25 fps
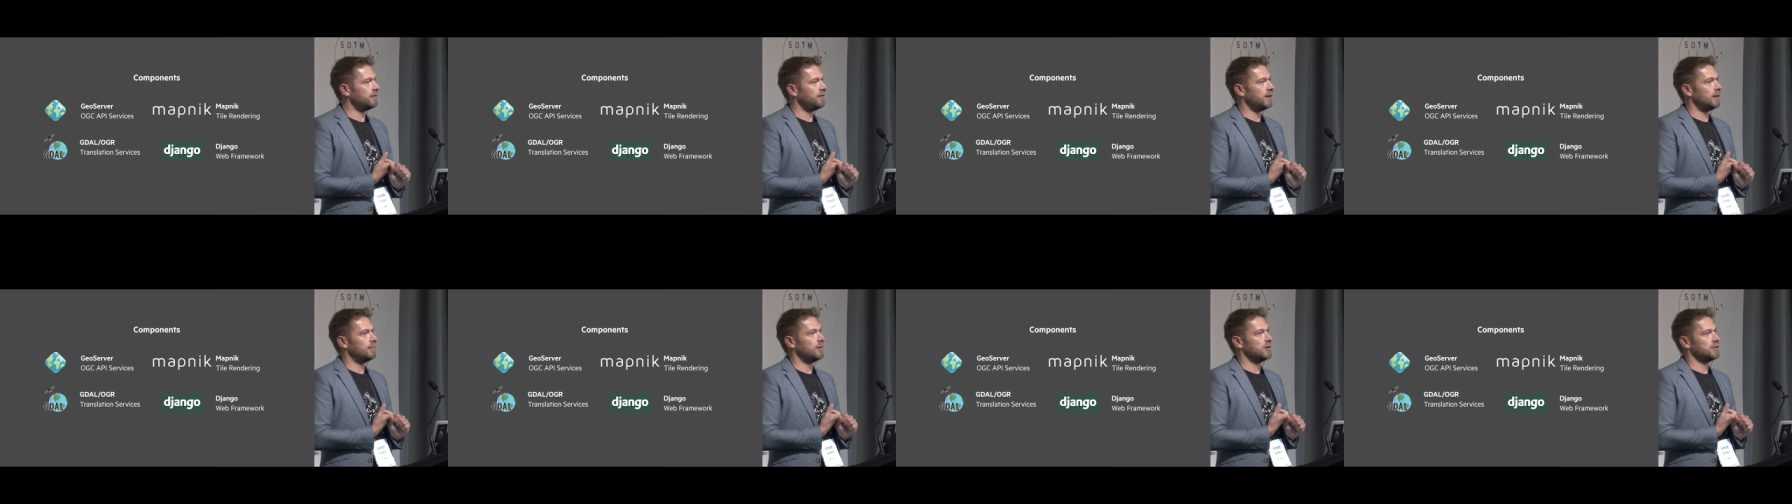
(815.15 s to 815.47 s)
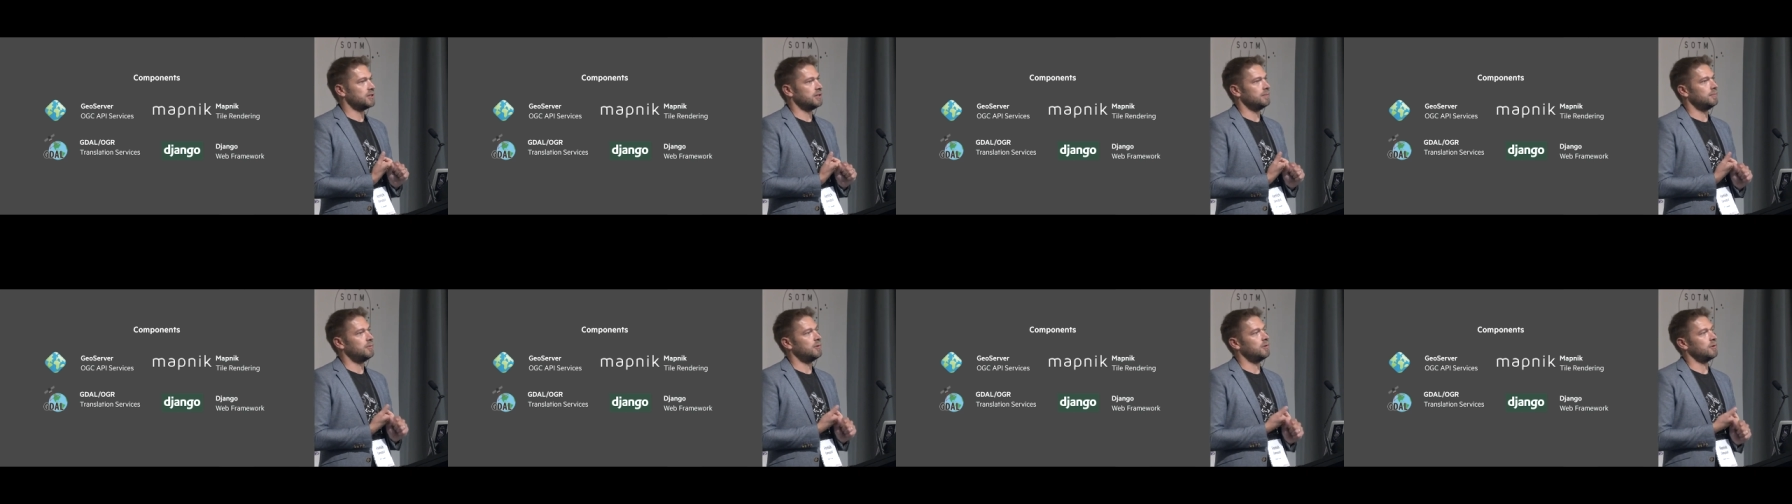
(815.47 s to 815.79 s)
of our
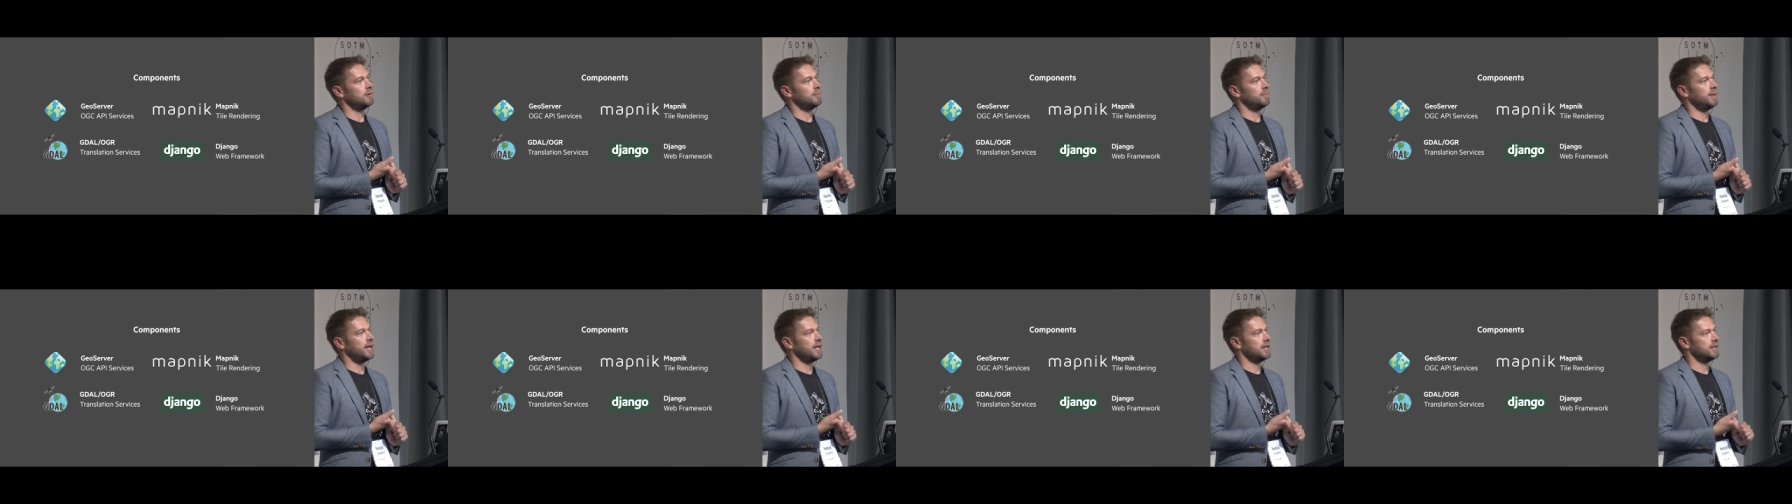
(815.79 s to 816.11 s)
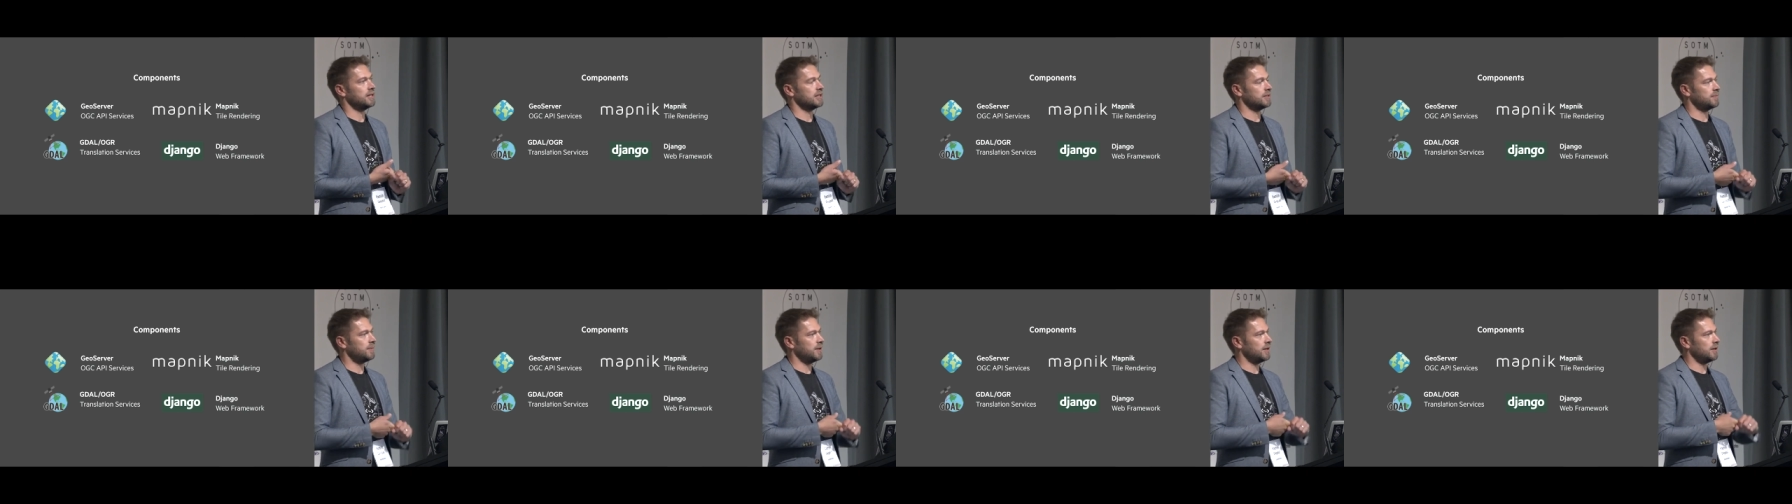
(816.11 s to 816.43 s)
most important
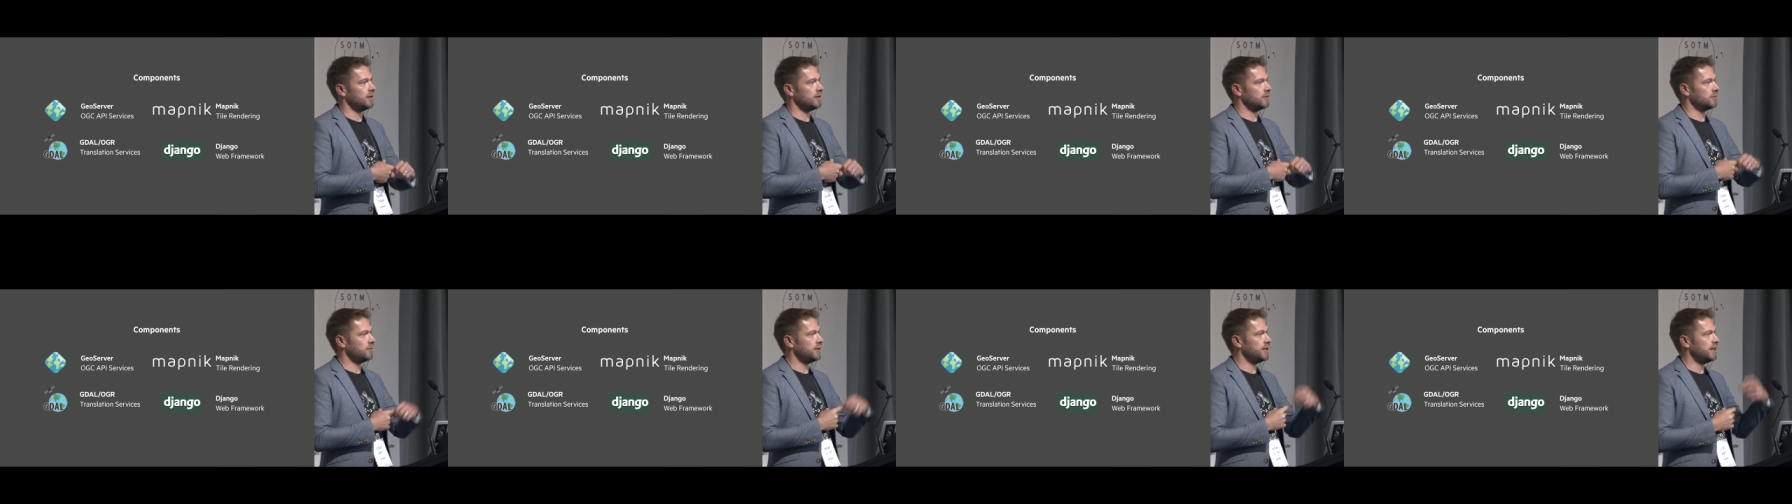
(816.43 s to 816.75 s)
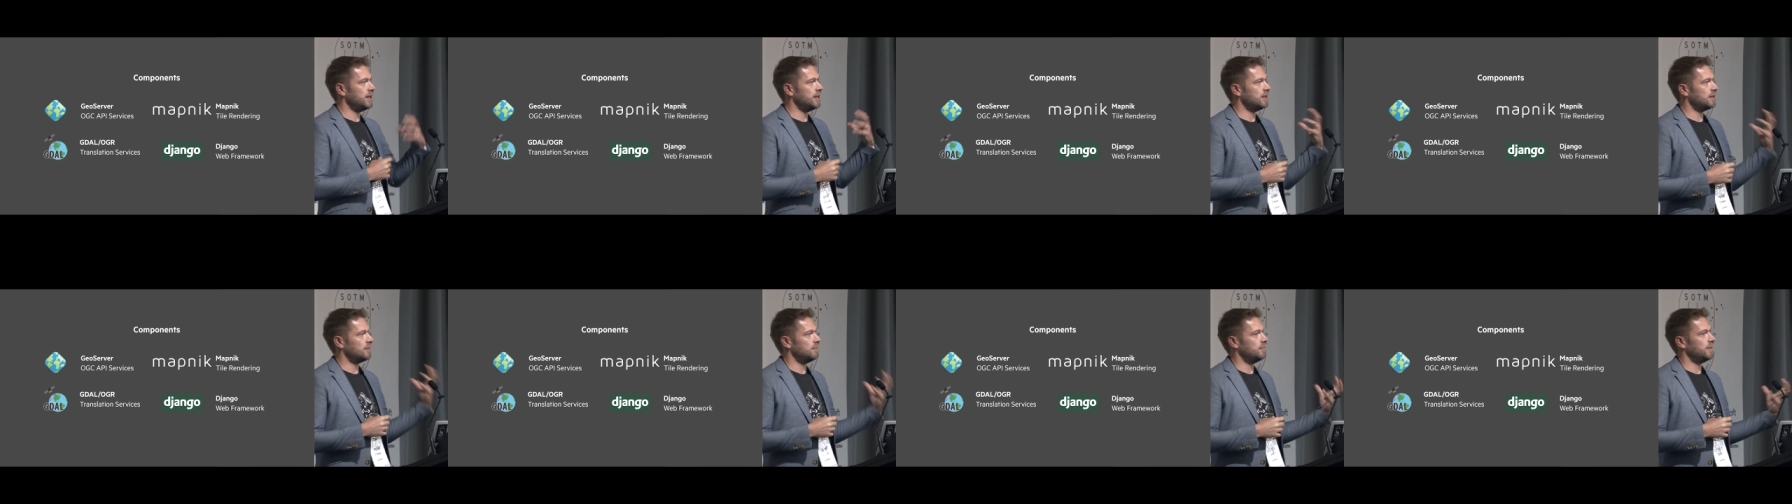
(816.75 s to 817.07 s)
packages because we
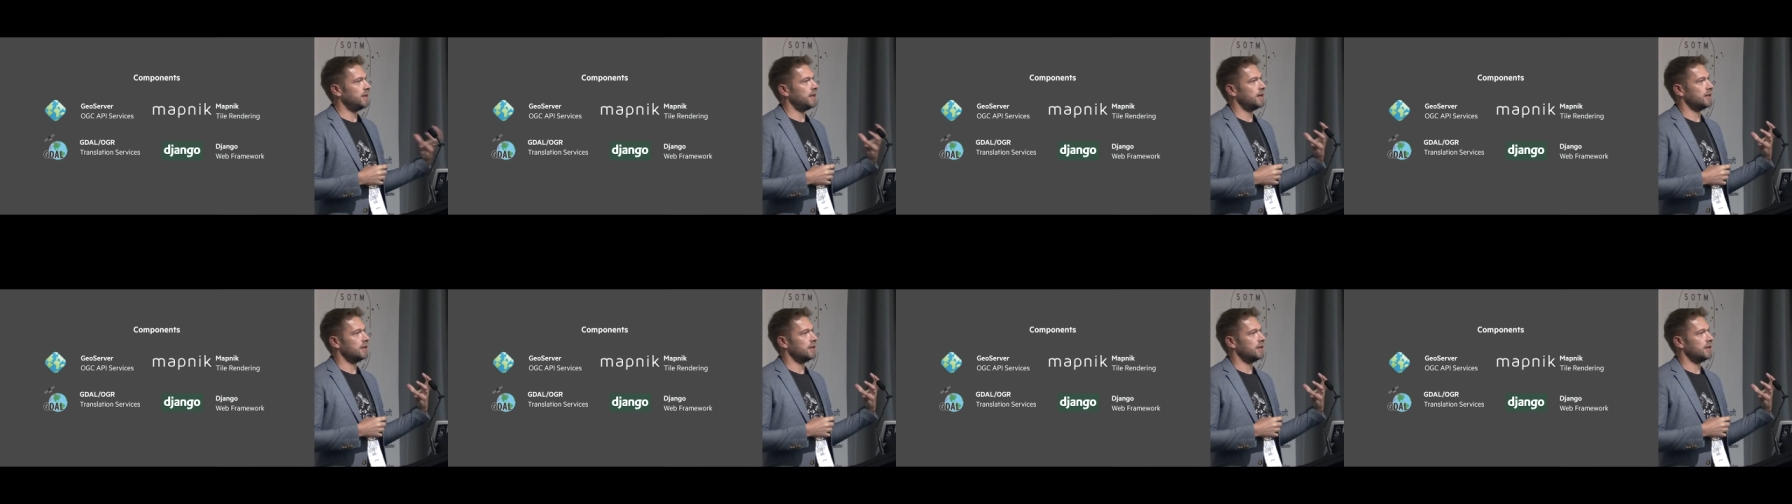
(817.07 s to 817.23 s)
need to be